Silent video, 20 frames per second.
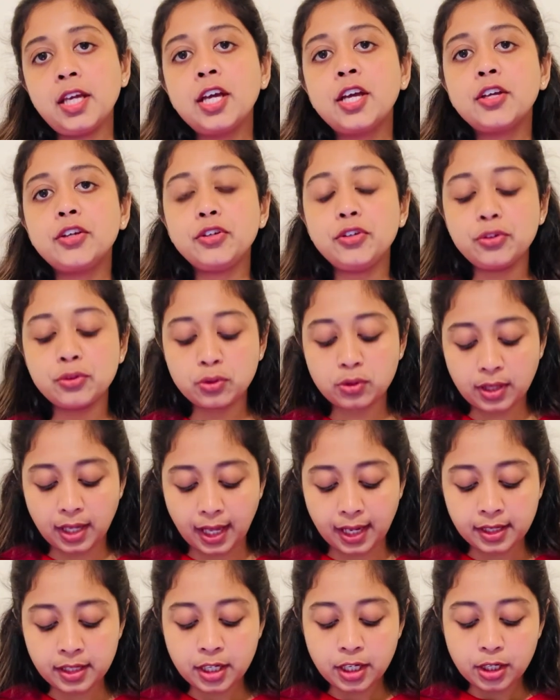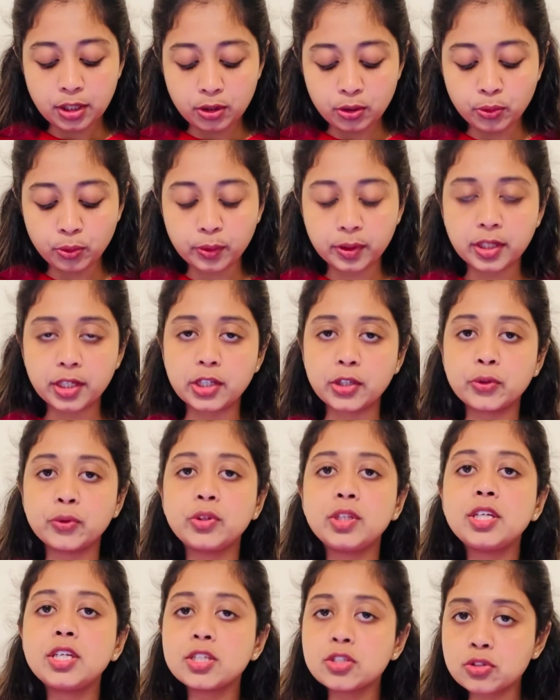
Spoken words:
you can look into these